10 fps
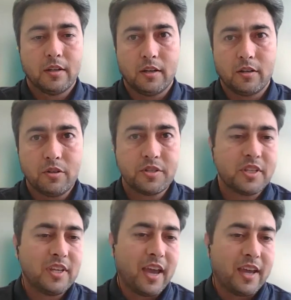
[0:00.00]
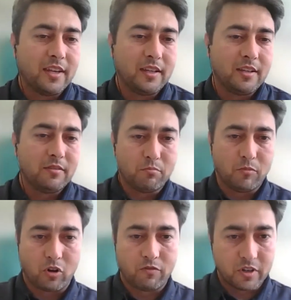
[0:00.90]
do you see any
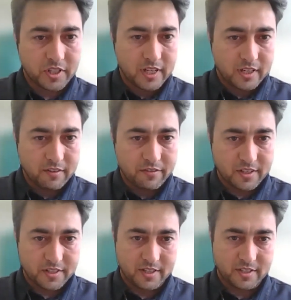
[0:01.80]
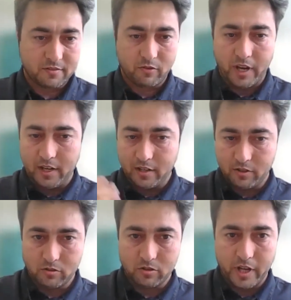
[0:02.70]
morphological differences while
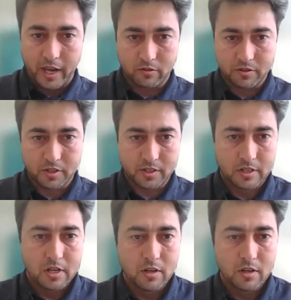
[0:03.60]
diagnosis